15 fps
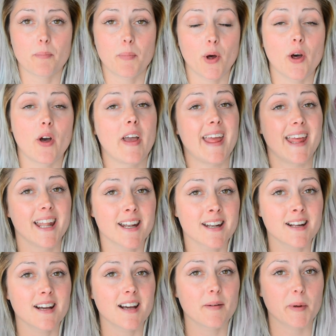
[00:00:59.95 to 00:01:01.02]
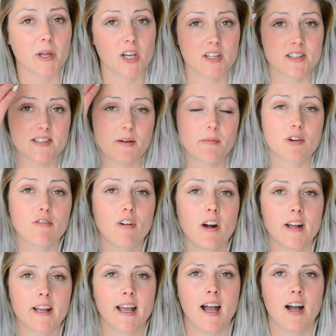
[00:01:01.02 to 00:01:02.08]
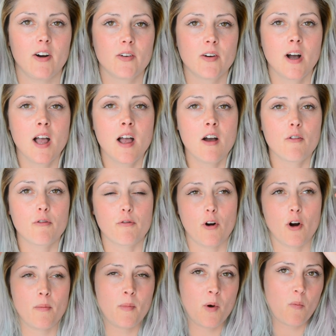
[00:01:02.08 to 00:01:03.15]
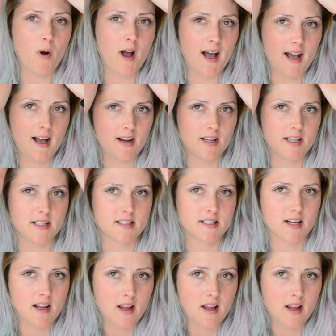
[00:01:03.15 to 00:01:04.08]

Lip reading: put in because they were growing out from where I'd